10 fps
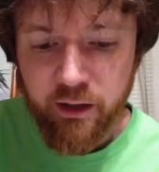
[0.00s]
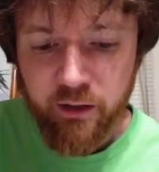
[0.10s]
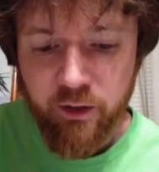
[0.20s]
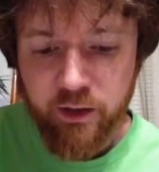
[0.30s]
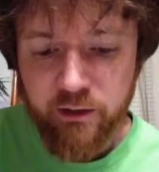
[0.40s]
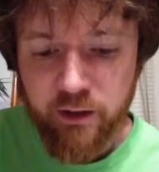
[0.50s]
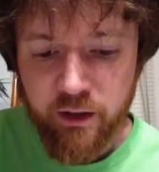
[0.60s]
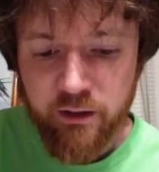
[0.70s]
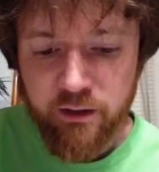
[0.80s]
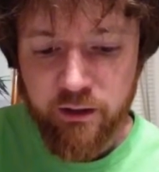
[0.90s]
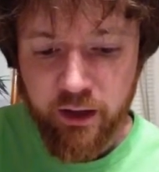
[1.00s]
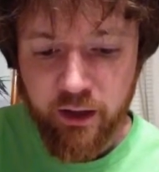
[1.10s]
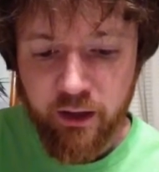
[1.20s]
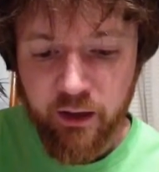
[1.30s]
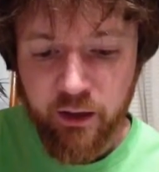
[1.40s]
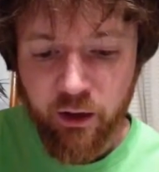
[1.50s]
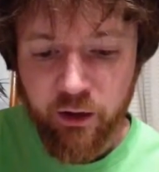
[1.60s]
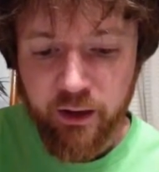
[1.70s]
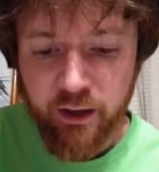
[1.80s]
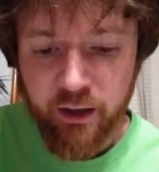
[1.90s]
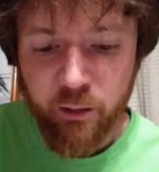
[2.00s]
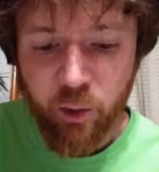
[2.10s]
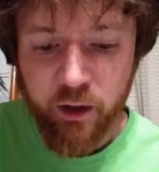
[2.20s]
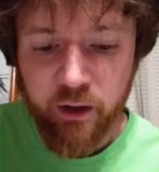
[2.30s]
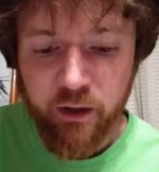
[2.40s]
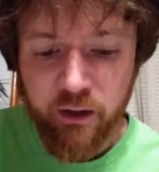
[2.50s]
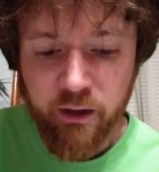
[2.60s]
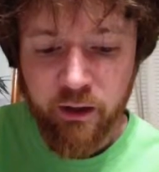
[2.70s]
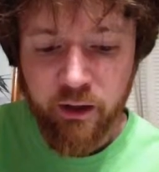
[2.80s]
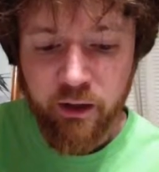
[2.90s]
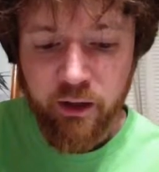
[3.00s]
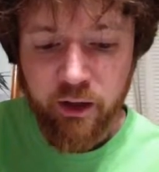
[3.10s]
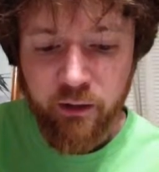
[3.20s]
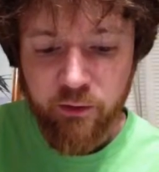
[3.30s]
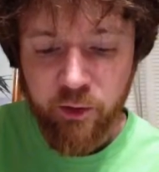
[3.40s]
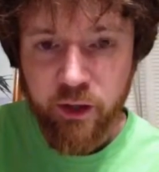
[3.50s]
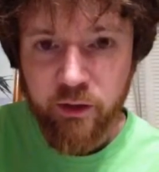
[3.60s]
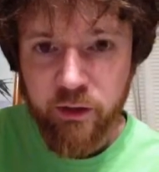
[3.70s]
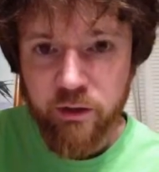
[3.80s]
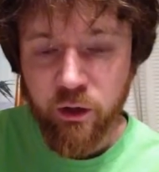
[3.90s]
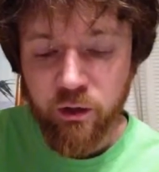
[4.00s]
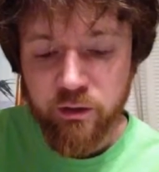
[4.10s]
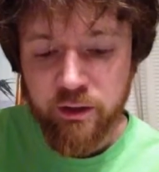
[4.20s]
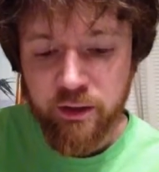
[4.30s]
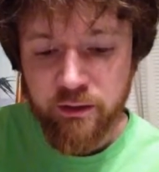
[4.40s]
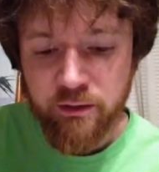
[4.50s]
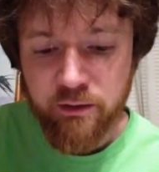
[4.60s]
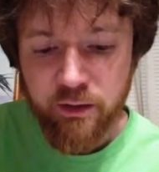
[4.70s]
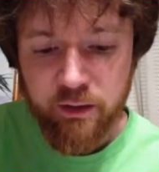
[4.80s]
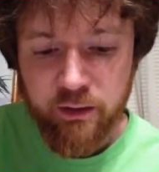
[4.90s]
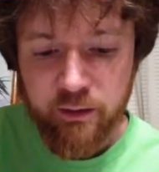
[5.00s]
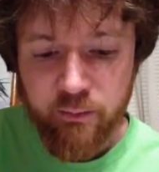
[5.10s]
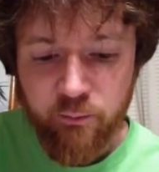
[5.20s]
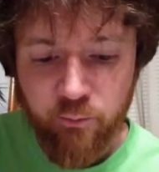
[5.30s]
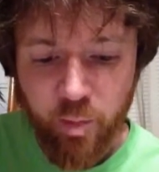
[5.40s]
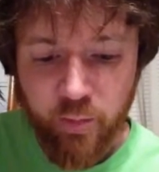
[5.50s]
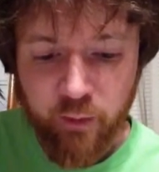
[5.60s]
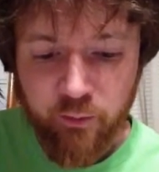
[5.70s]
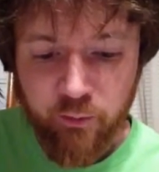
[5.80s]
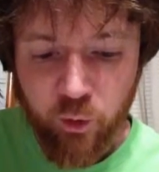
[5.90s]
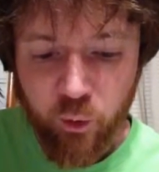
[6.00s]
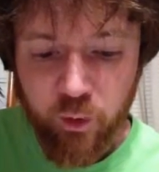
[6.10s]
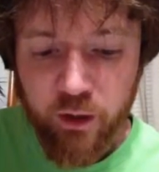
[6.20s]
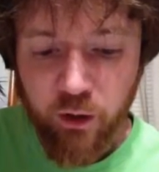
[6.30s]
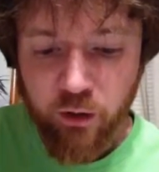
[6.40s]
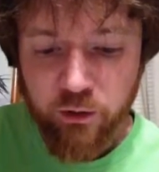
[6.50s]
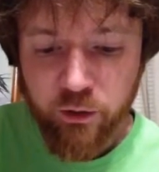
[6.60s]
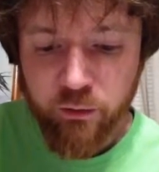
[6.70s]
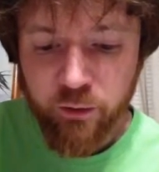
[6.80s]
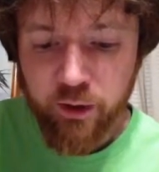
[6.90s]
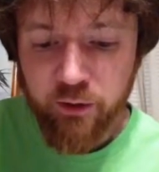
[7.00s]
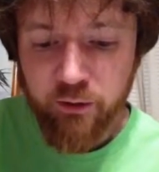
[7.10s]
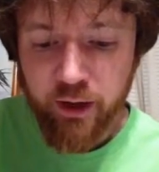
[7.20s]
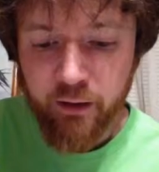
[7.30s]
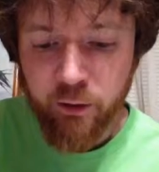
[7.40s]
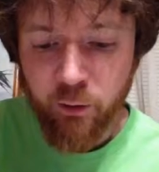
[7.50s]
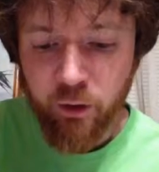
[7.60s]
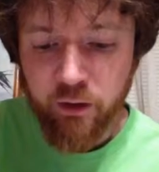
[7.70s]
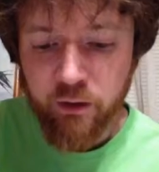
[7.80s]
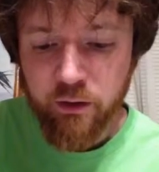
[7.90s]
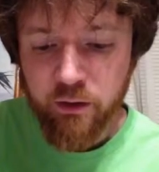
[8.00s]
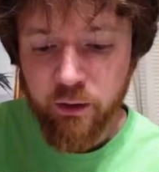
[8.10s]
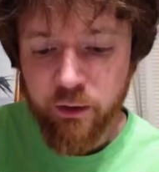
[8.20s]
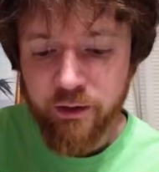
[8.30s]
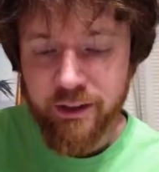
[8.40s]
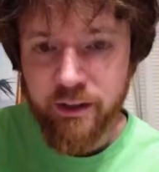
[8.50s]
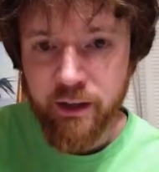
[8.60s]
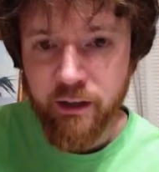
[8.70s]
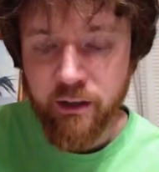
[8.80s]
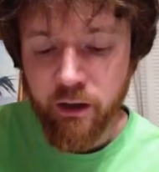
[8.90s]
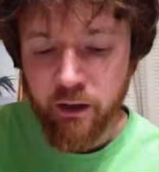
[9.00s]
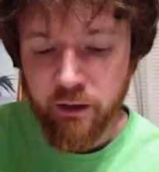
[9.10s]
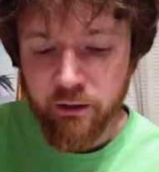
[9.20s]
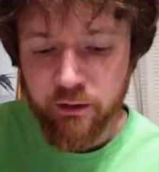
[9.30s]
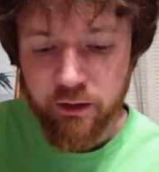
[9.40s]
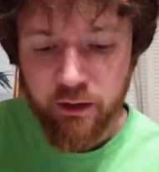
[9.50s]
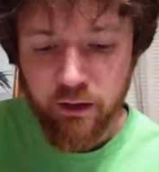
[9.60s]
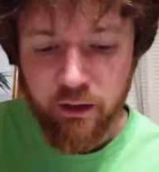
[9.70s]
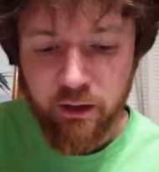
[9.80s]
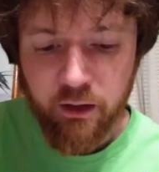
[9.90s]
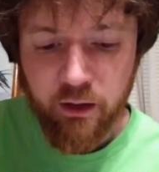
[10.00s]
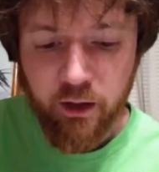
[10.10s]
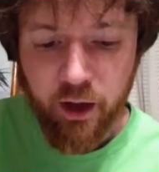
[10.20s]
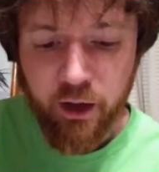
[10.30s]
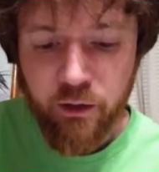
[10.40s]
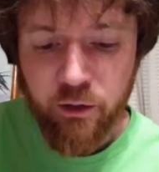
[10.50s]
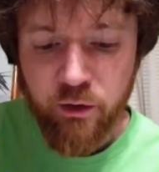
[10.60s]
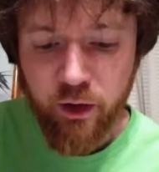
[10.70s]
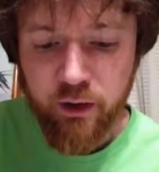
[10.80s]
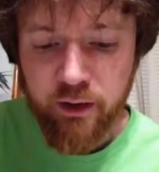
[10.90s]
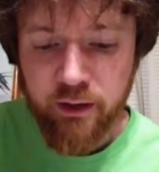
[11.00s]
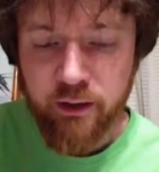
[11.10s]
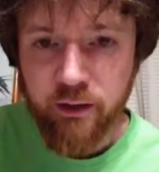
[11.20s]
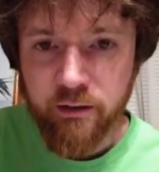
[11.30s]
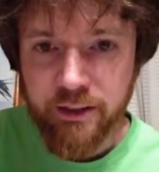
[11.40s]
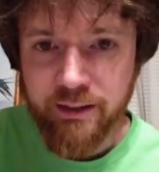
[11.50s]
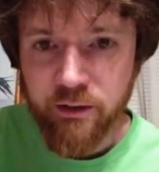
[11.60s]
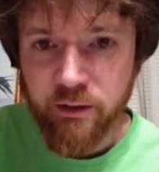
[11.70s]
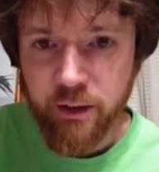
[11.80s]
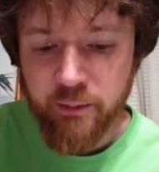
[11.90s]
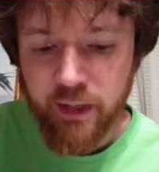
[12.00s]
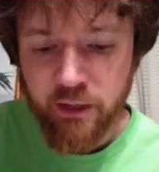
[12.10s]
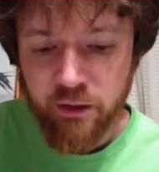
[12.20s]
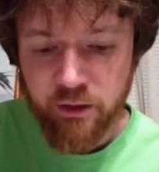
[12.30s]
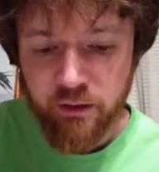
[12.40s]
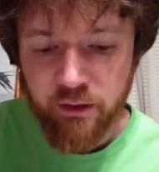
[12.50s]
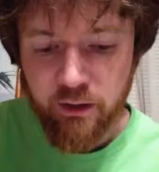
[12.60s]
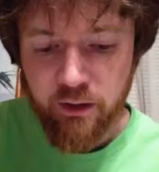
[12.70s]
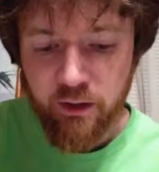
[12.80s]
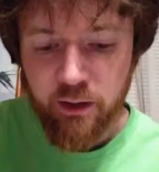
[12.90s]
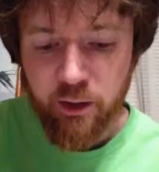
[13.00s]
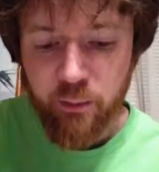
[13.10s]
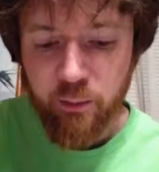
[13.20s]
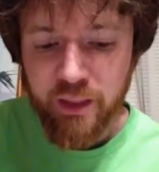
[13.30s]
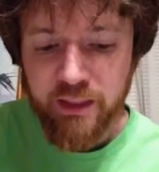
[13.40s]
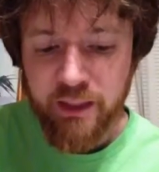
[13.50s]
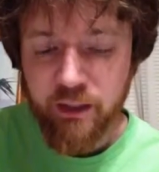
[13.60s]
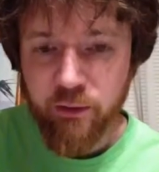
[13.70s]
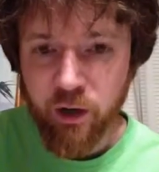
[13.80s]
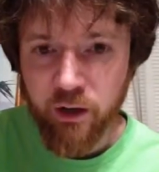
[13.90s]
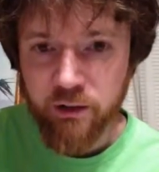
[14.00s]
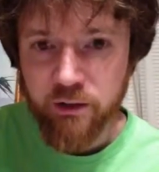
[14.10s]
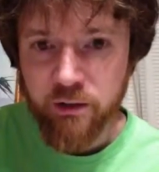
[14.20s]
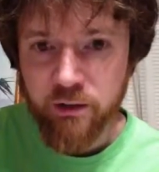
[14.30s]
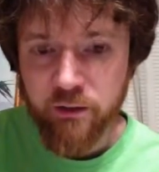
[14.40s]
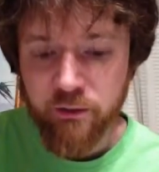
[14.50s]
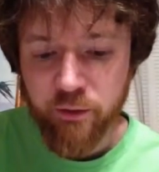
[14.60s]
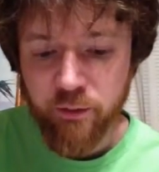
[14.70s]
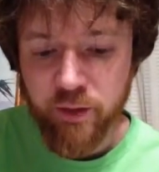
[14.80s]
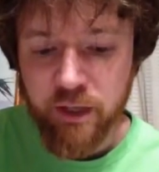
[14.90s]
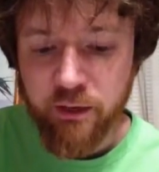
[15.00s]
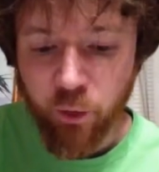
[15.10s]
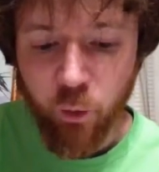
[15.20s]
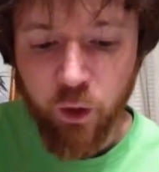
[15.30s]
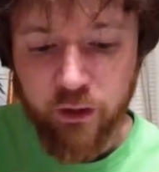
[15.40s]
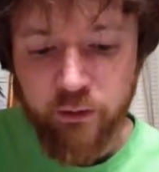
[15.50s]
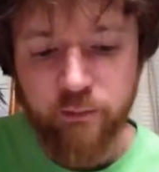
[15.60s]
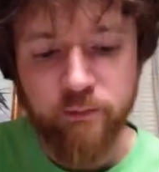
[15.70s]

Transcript: Give us this day our daily bread, and forgive us our sins, for we also forgive everyone who is indebted to us. And do not lead us into temptation, but deliver us from the evil one.